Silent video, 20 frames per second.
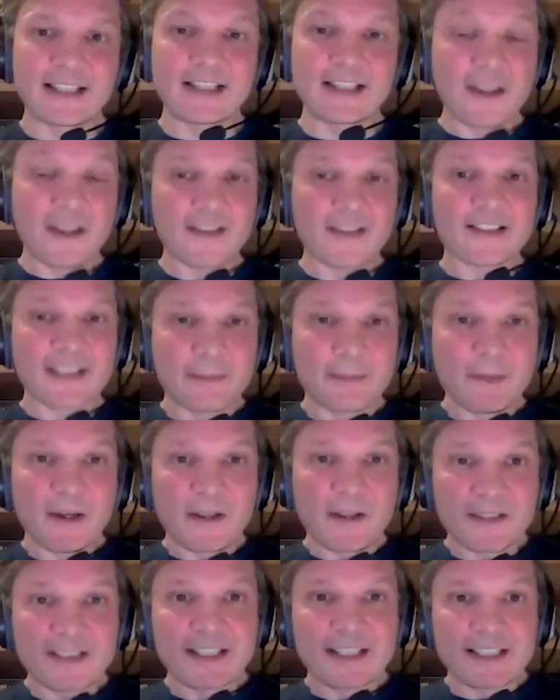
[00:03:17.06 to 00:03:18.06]
the Nazi
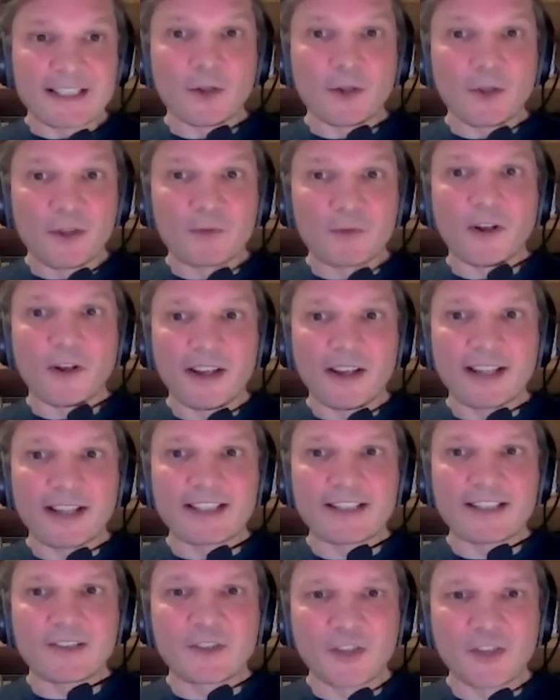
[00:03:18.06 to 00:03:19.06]
Party is on the
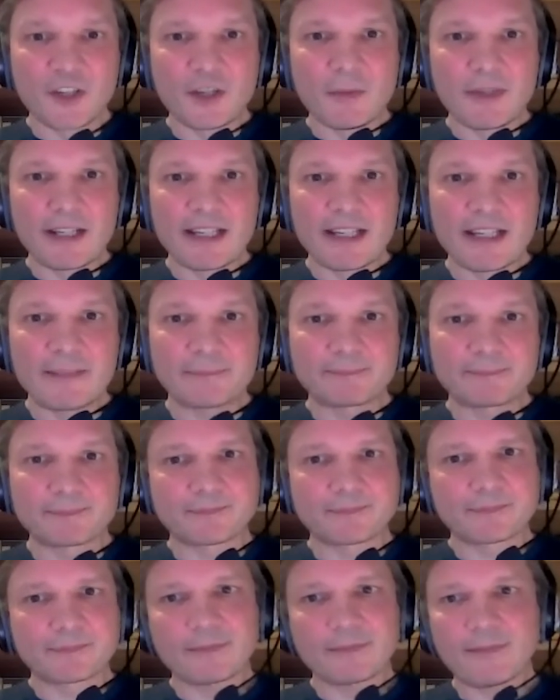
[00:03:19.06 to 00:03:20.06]
rise in Germany.
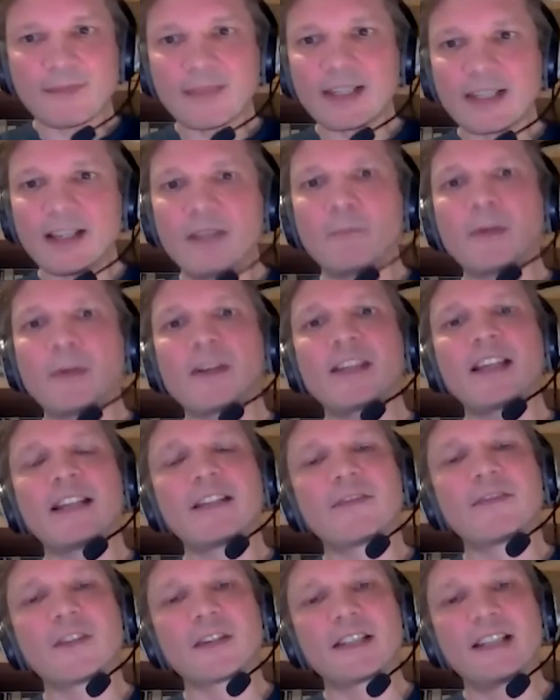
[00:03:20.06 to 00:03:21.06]
And by the
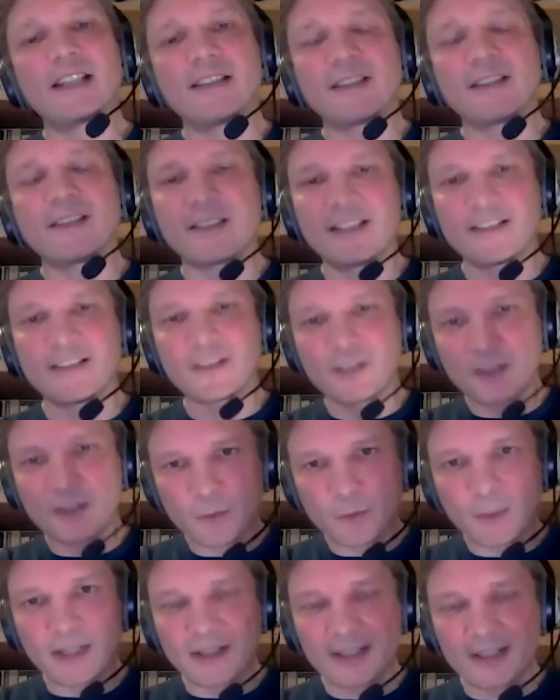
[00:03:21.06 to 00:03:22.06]
end of
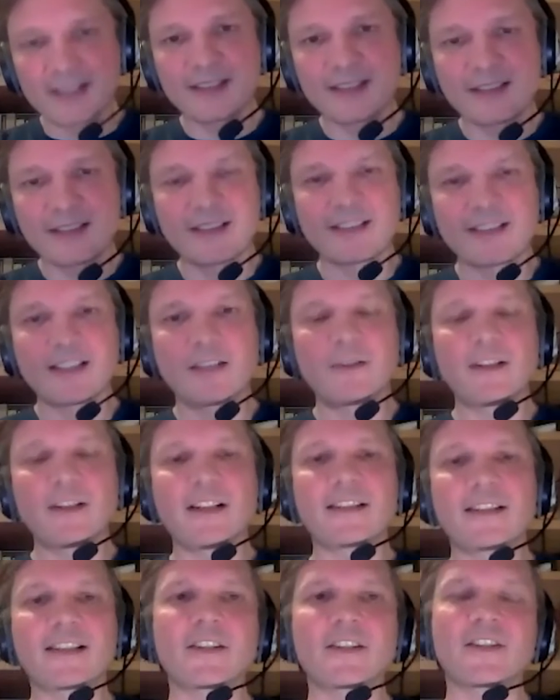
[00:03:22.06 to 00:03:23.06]
1932, when the
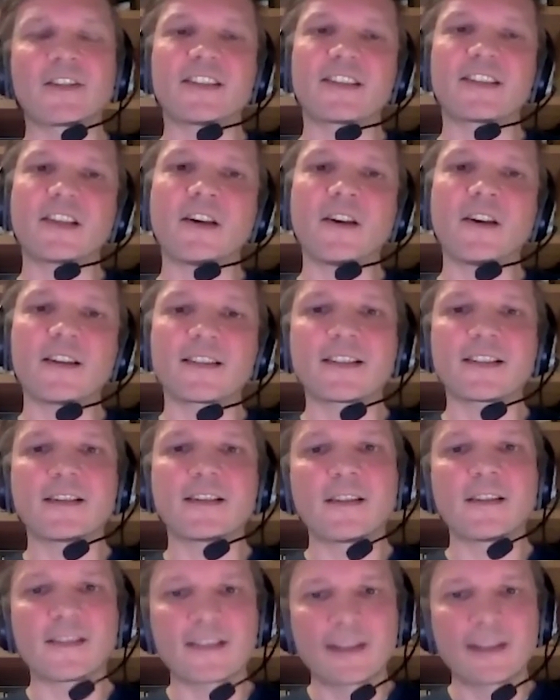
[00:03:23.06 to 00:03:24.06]
serialization starts, the
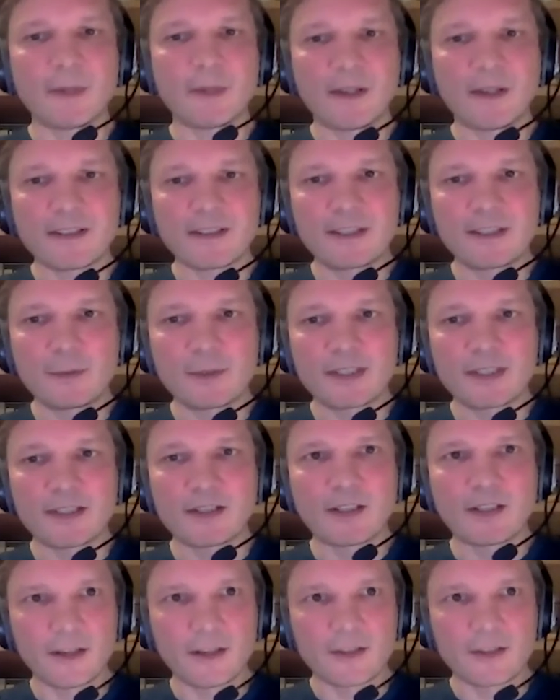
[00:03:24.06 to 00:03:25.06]
Nazi Party was the
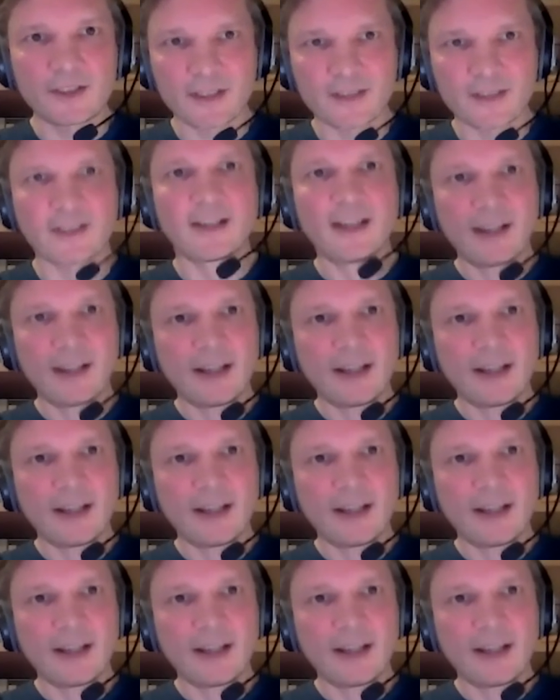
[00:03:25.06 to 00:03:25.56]
largest